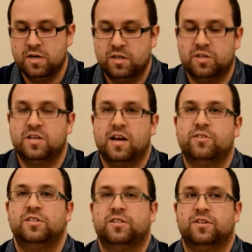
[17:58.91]
So you can
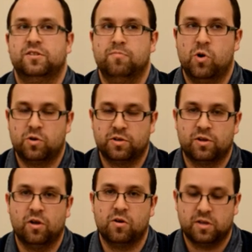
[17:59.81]
actually start to mock the
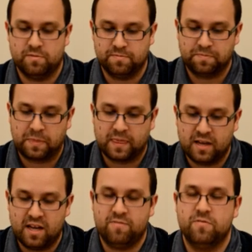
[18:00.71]
clock and
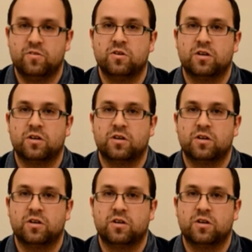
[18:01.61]
if you've got